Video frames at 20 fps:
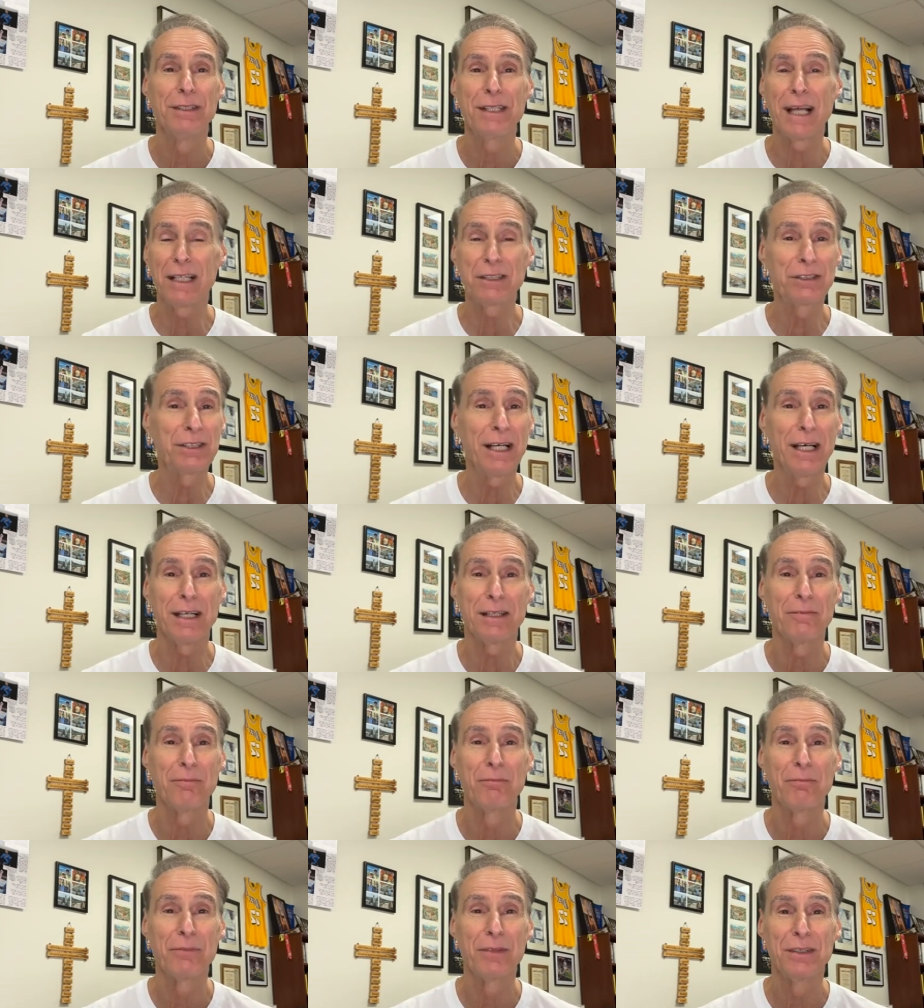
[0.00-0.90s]
That's
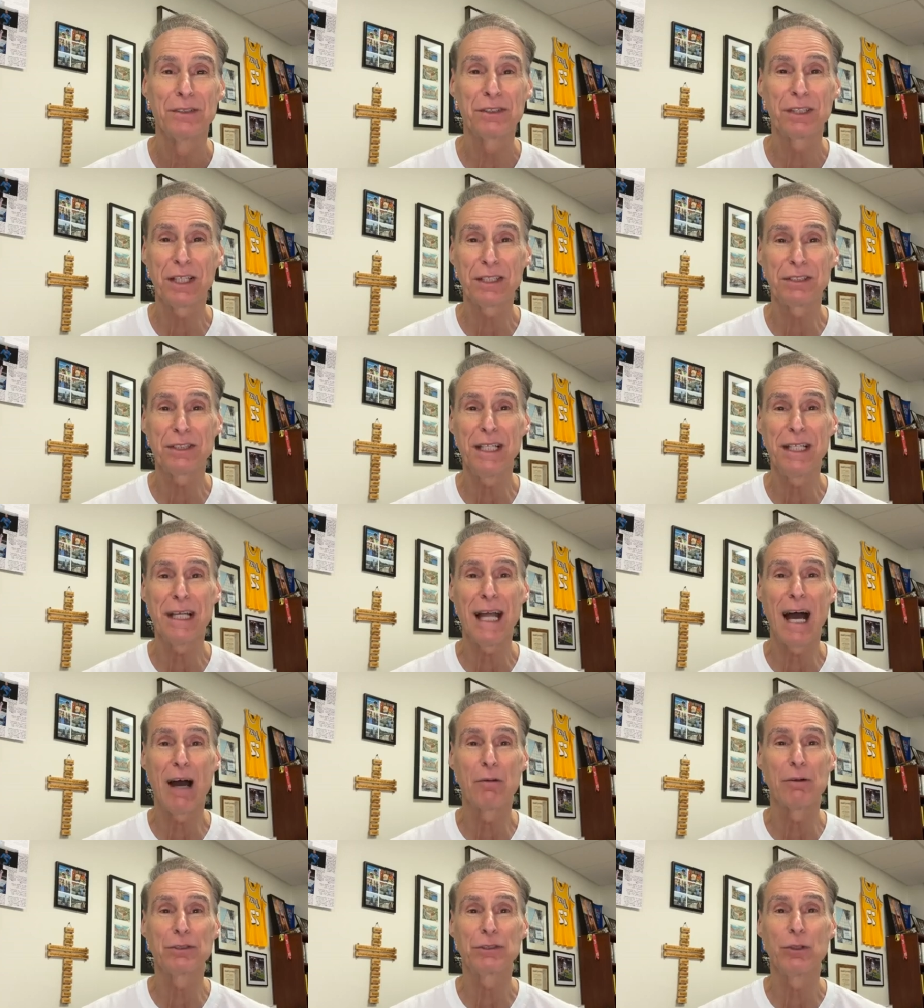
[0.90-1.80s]
it. 16
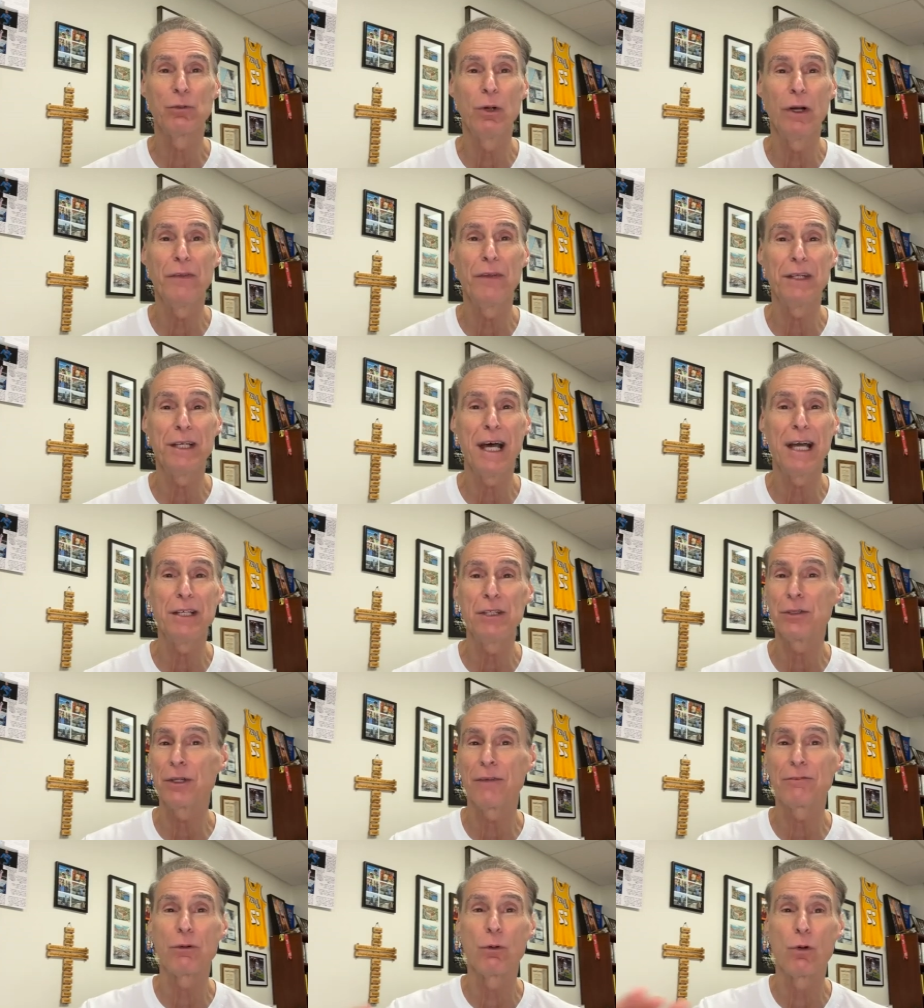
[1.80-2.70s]
hours to win the day.
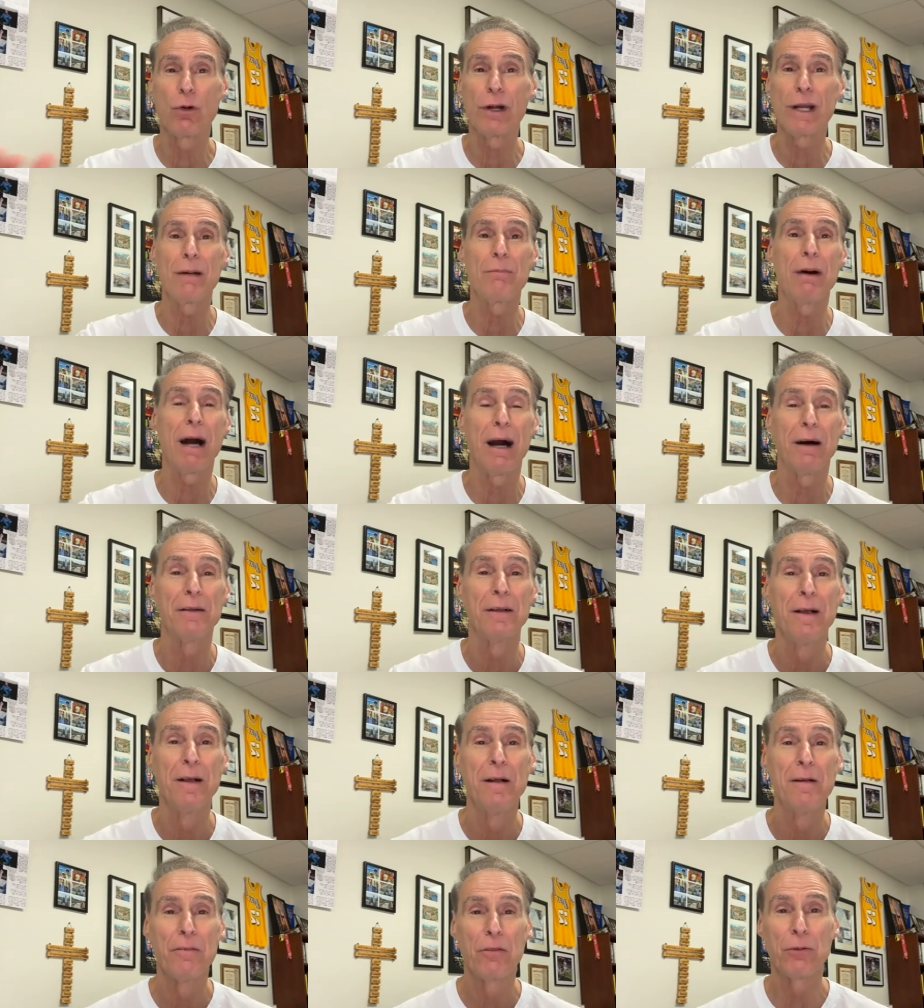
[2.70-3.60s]
You don't have to worry
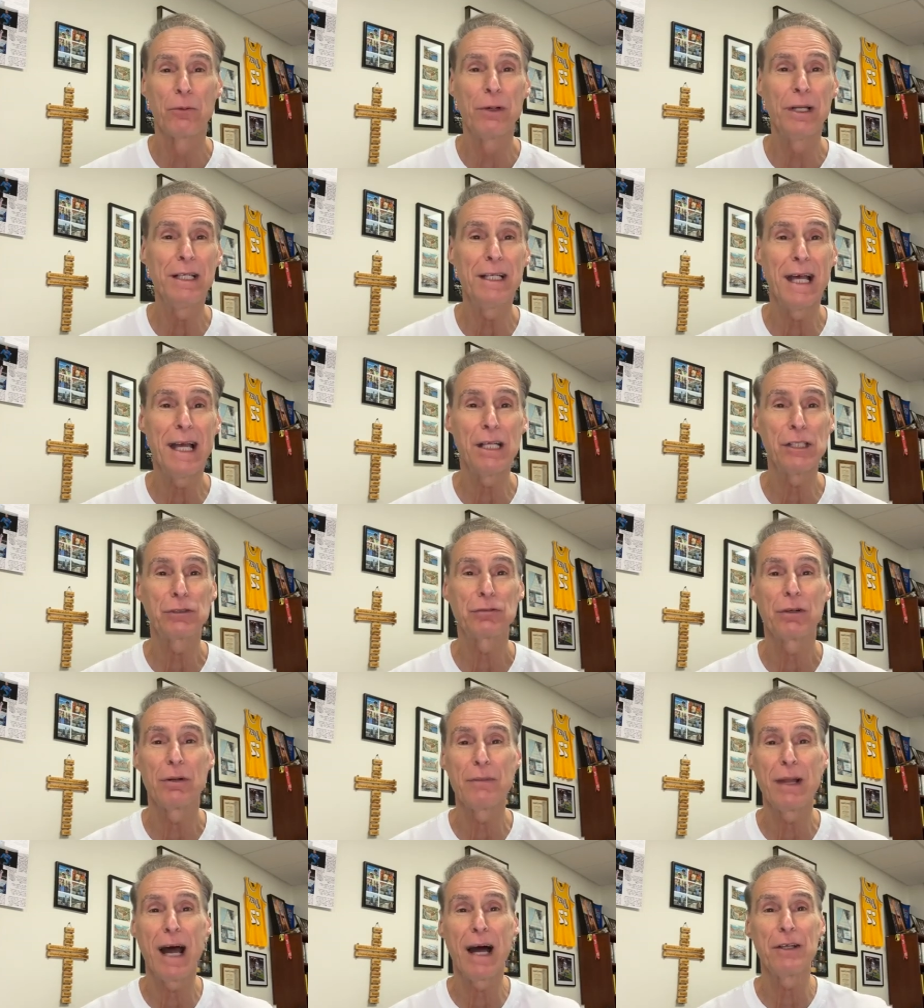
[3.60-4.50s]
about three days
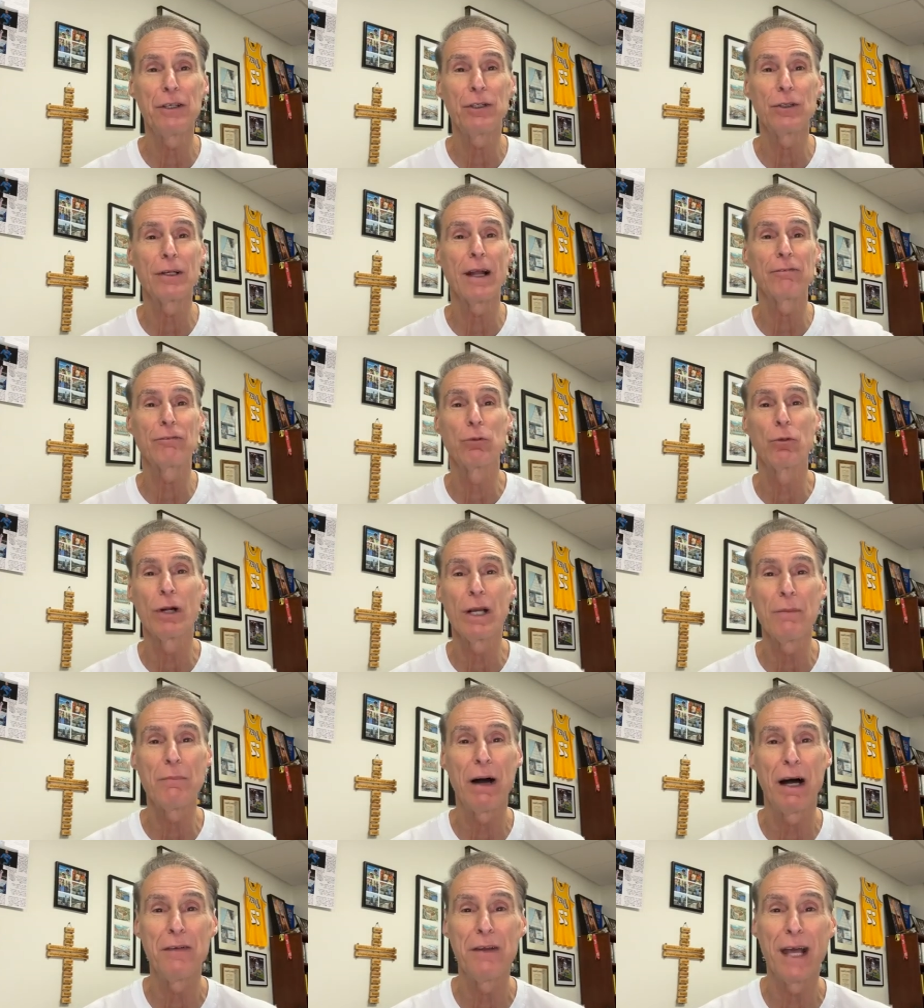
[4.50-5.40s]
from now. You don't have to
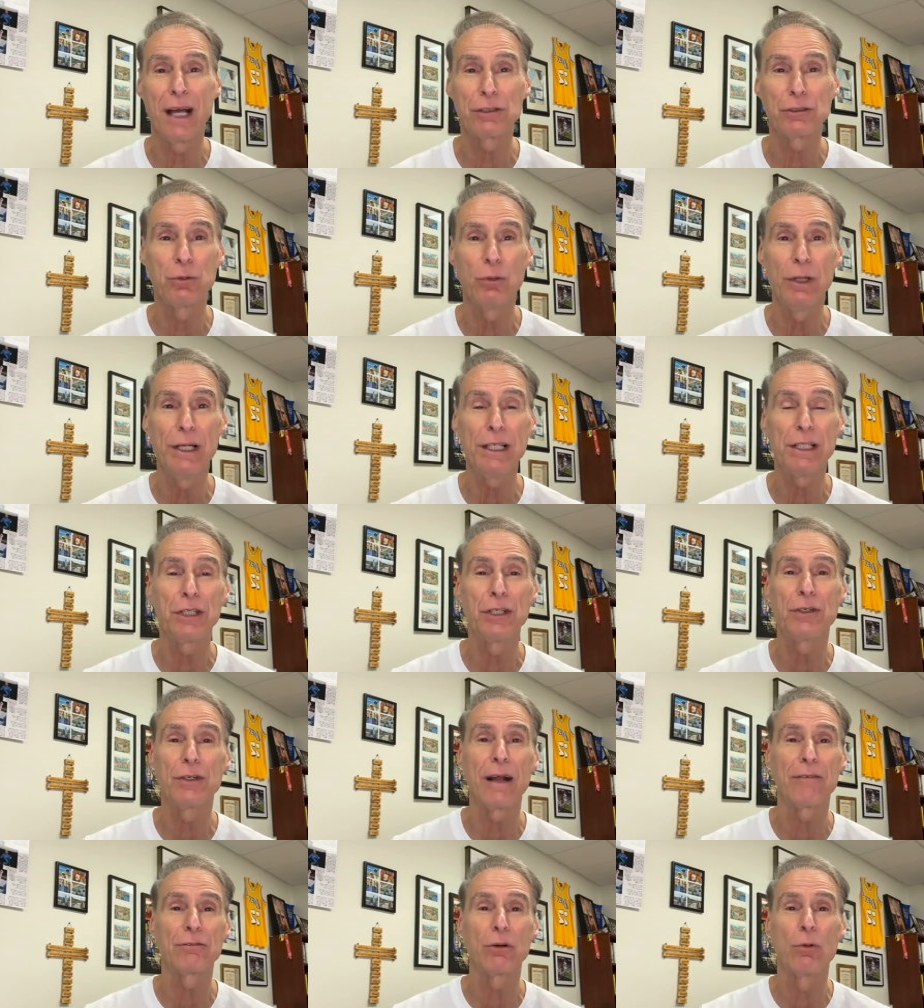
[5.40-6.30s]
worry about next week.
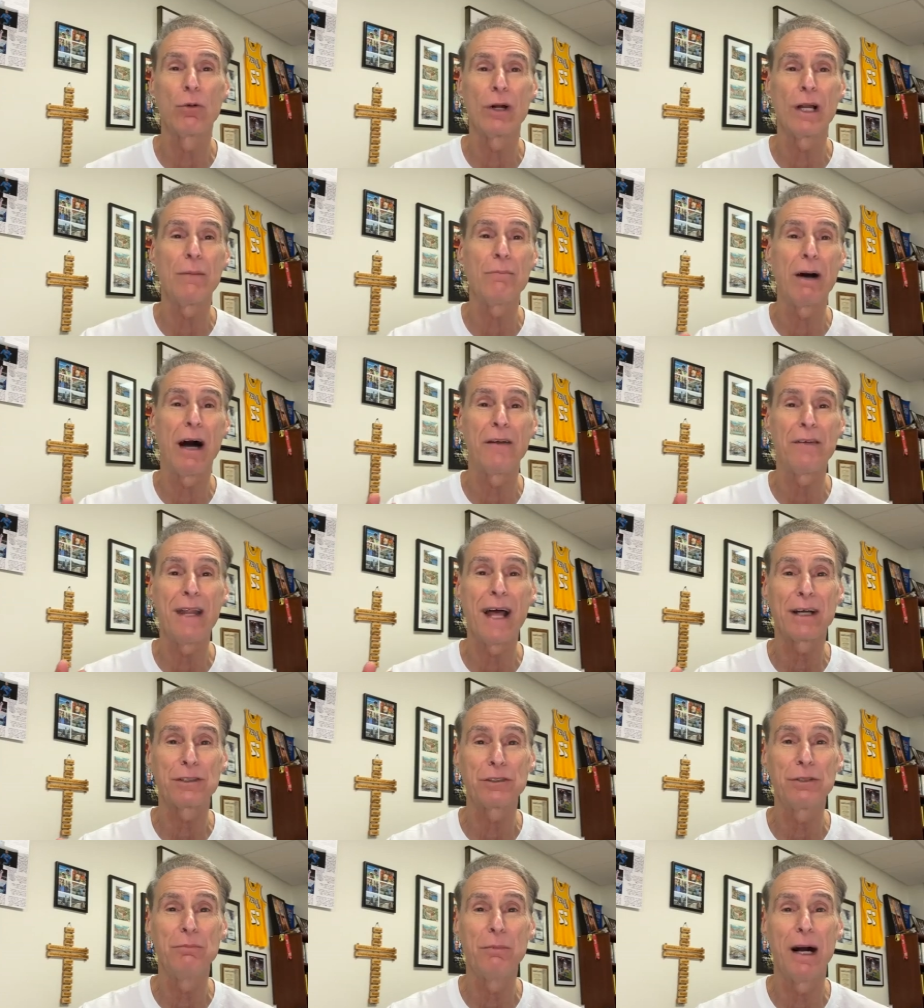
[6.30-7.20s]
You don't have to worry about
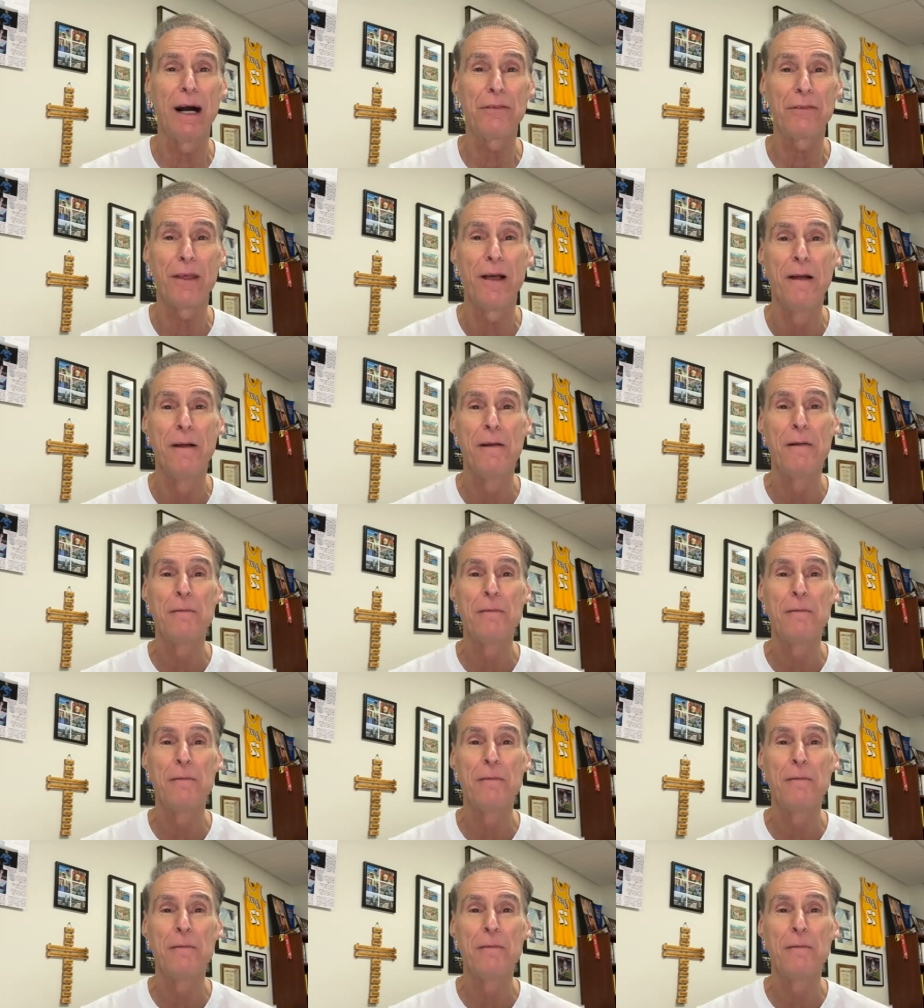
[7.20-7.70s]
next month.